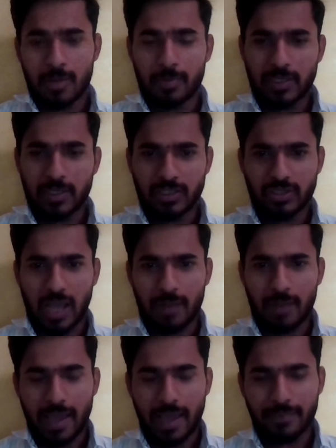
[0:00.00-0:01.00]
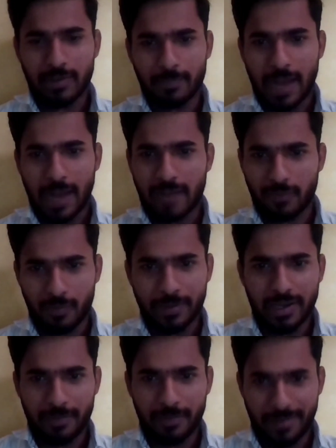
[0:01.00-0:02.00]
but the Java having platform
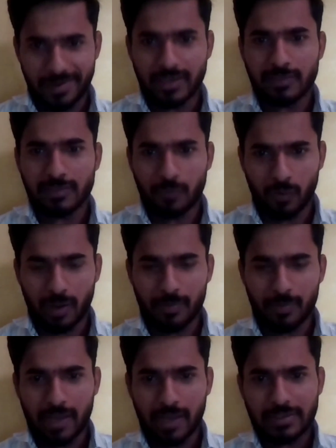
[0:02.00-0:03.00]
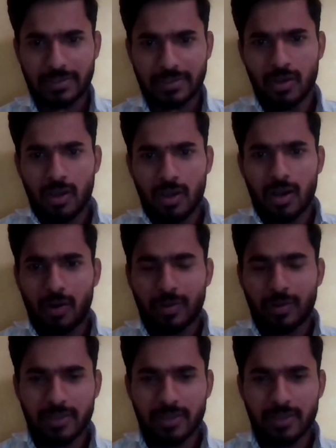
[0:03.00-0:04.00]
independent programming language.
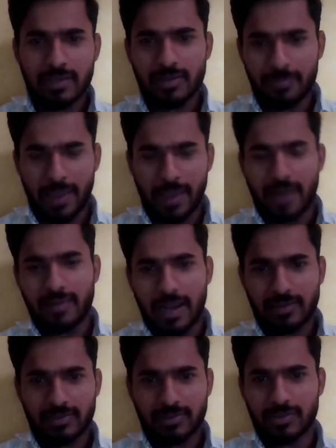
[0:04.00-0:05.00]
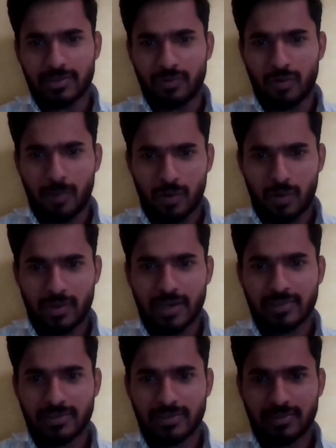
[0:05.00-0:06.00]
What is the reason behind that? You know about
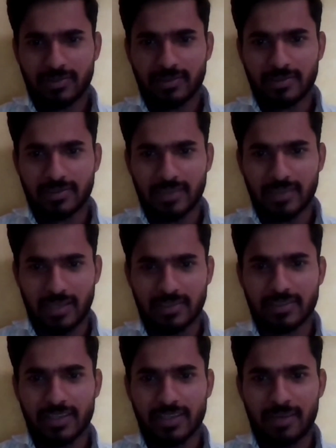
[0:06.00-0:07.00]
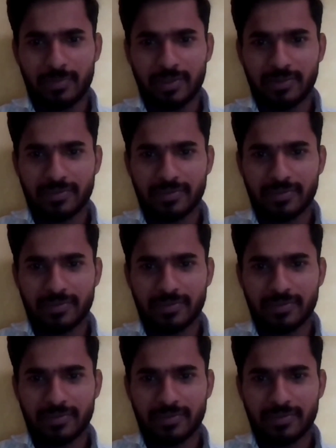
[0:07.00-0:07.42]
that? Yeah, just tell me.